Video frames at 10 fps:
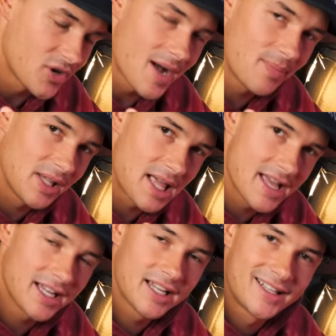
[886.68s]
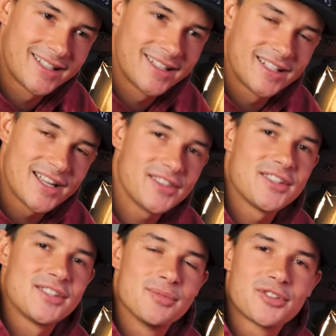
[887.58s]
Drop a like. Hit the
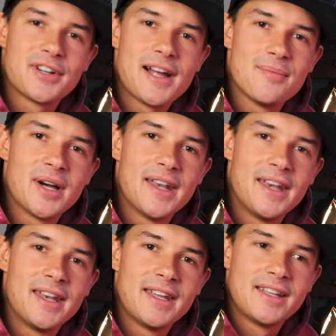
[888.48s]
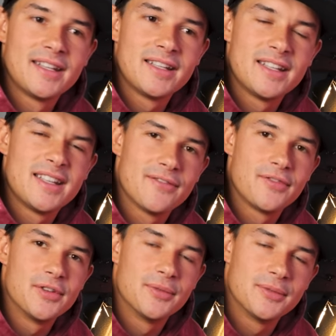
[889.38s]
subscribe button
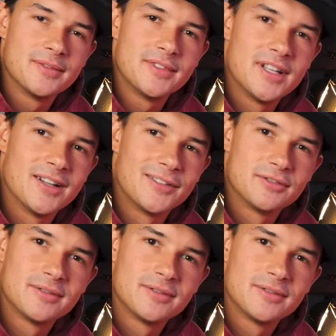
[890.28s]
if you, you know,